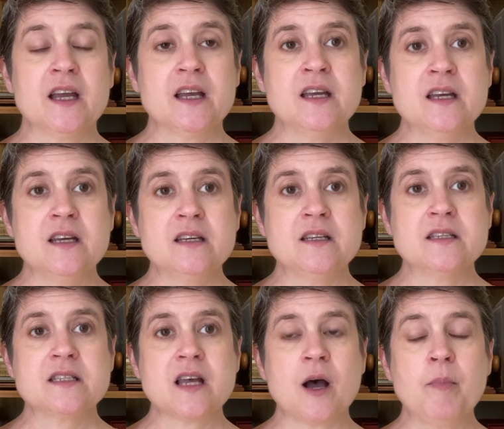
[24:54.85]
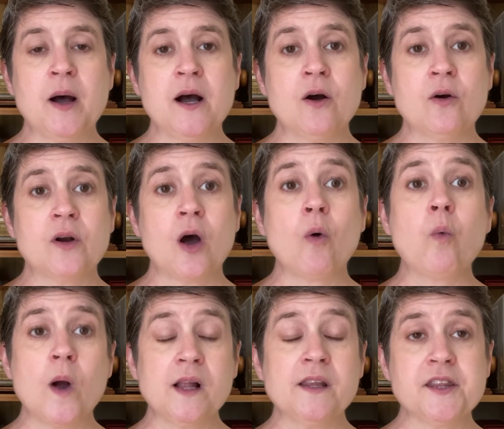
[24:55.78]
is about a
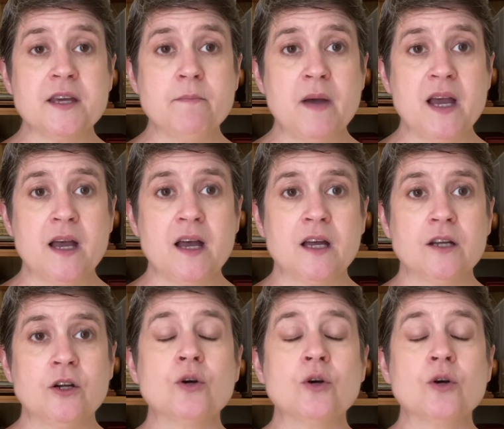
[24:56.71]
wealthy man